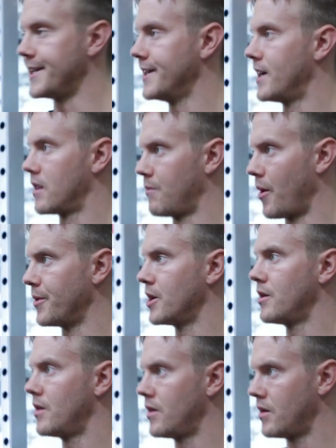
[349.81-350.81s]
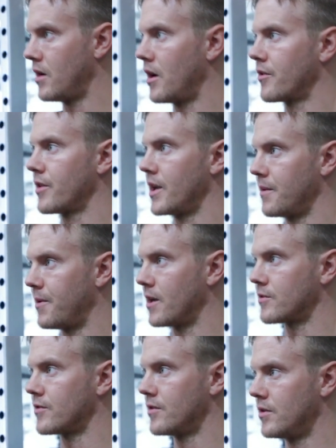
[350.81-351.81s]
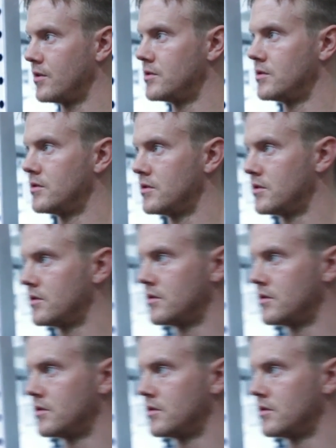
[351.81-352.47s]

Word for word: at the moment. 180. Okay, so for a good